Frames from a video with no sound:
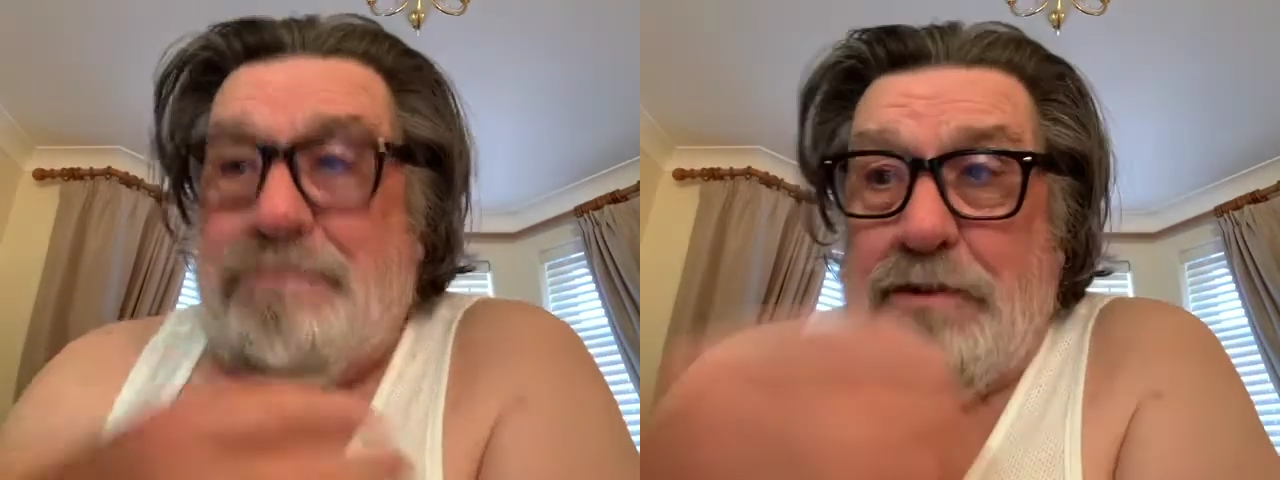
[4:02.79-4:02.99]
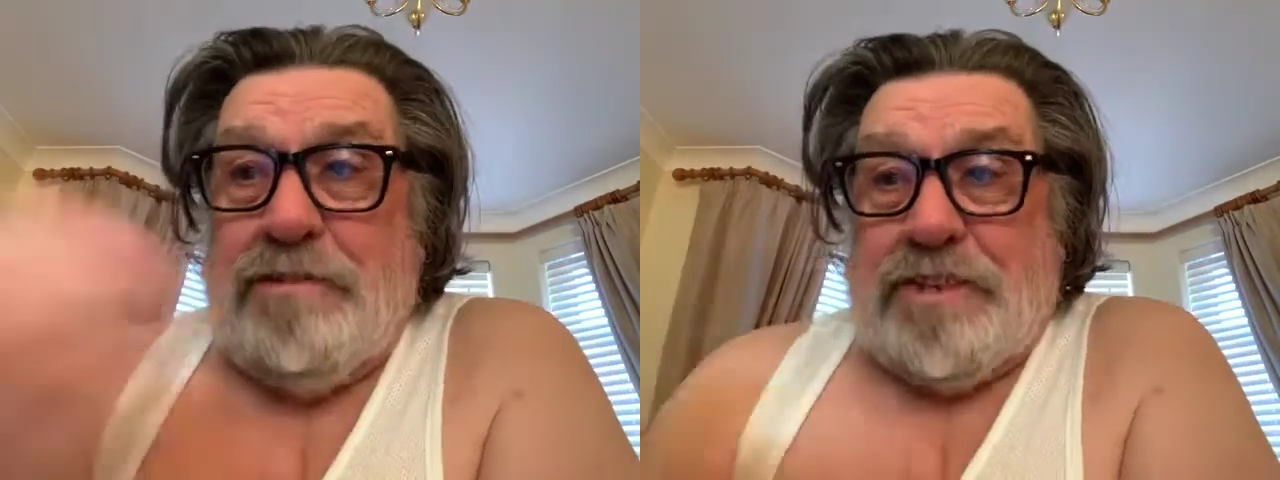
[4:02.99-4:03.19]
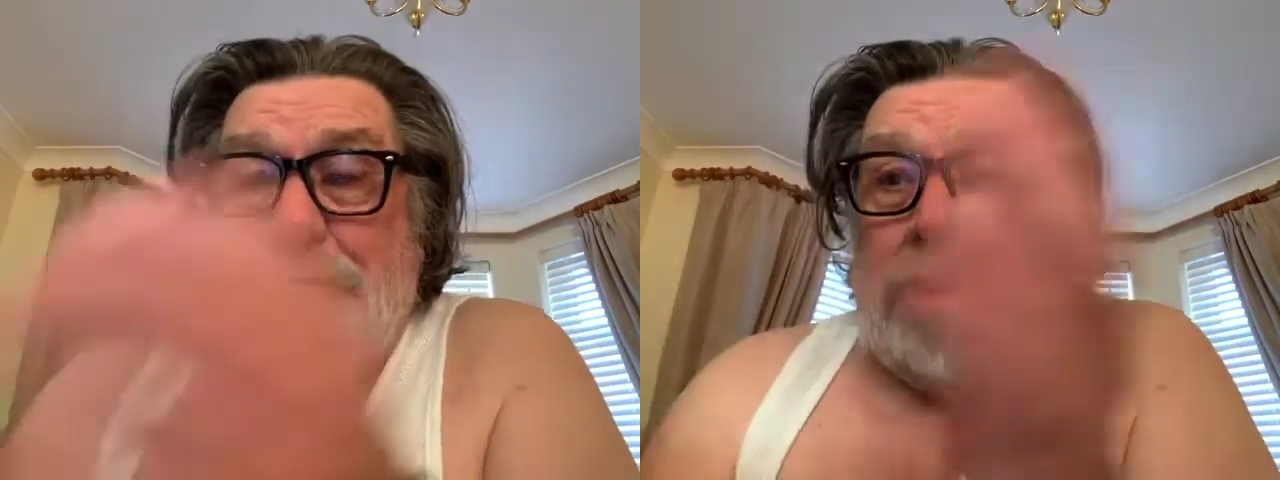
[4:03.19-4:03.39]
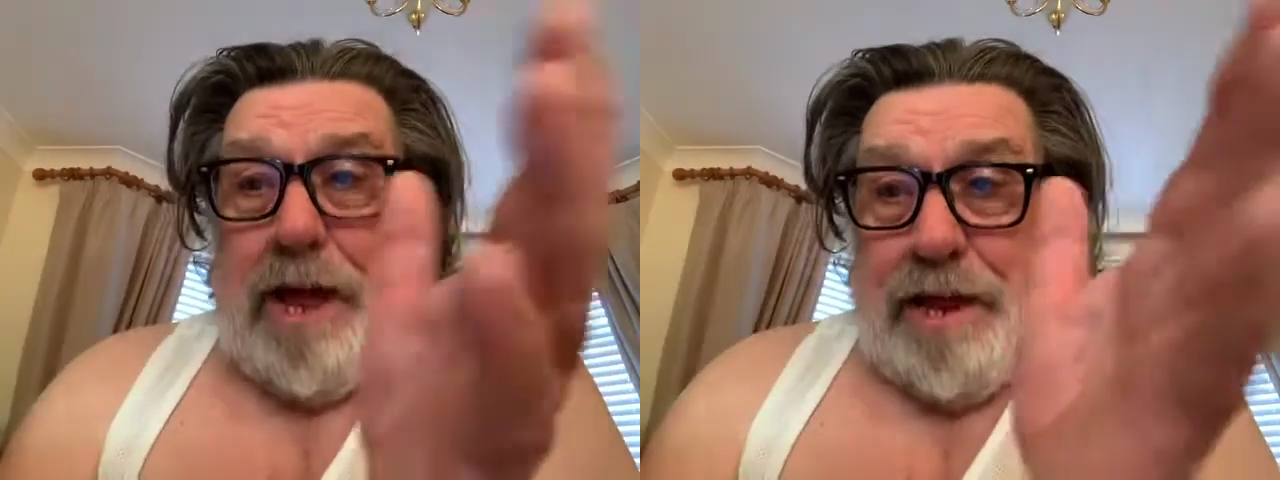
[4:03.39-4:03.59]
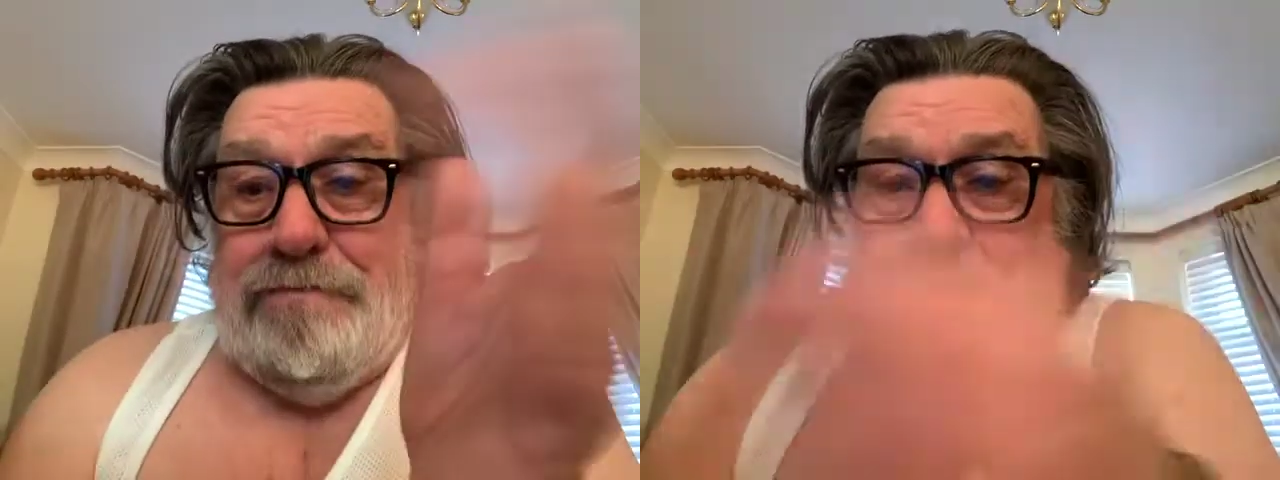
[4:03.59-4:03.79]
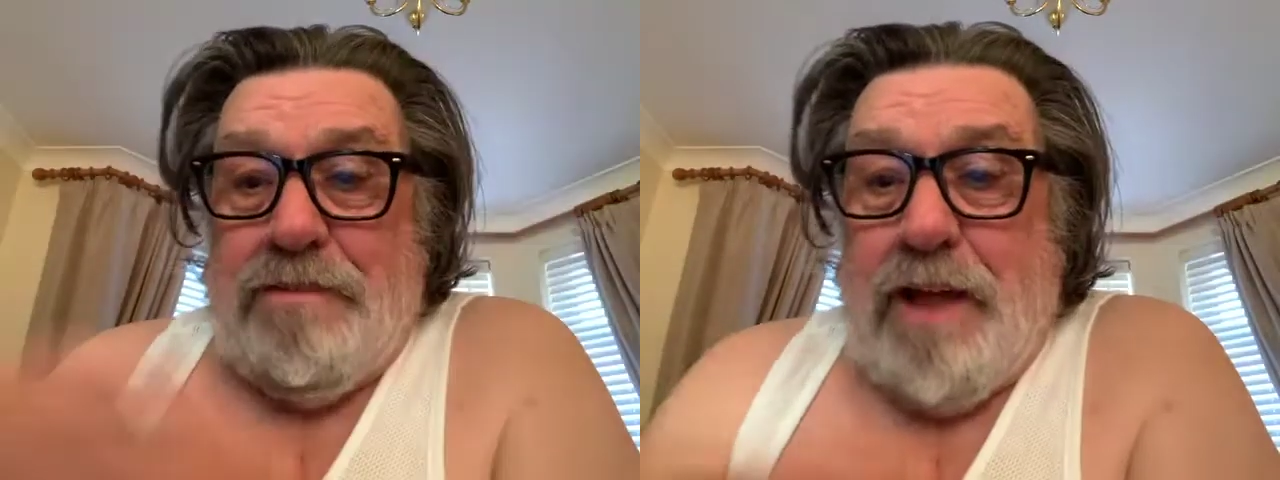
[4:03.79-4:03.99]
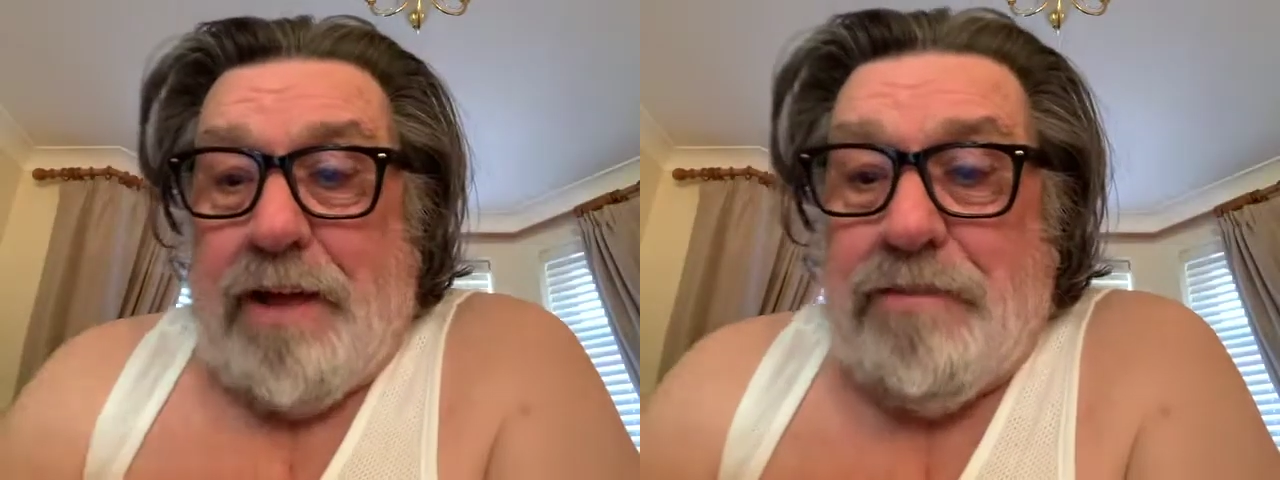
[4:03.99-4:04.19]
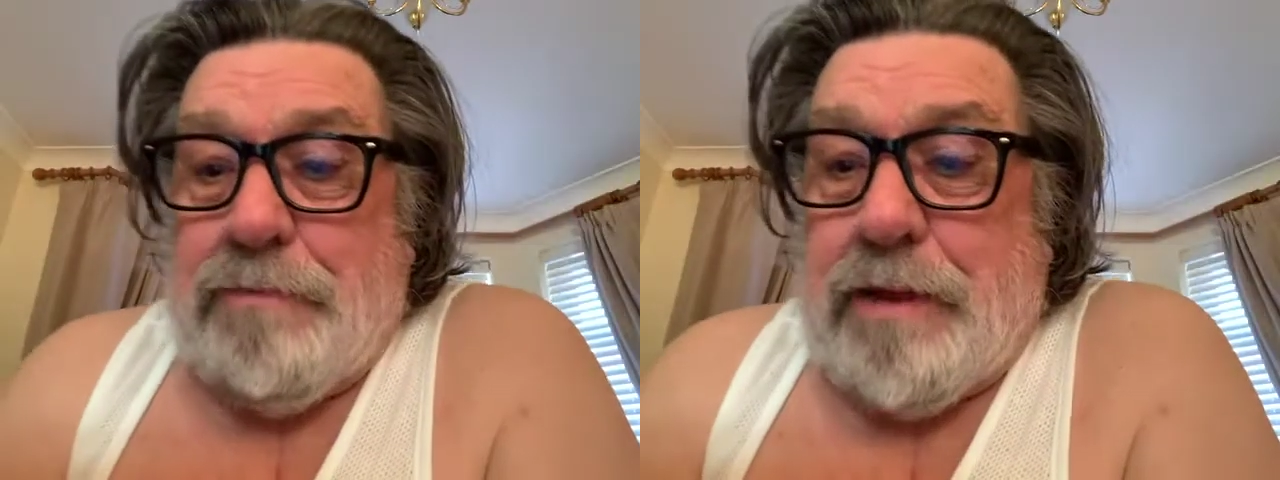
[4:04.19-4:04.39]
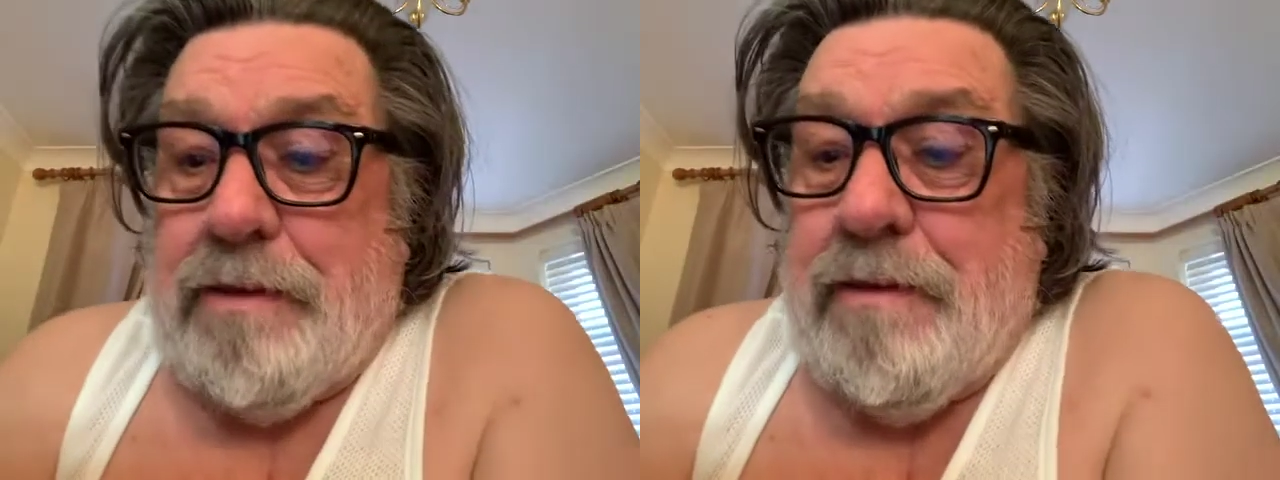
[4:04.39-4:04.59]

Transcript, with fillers: front of live, live anyway.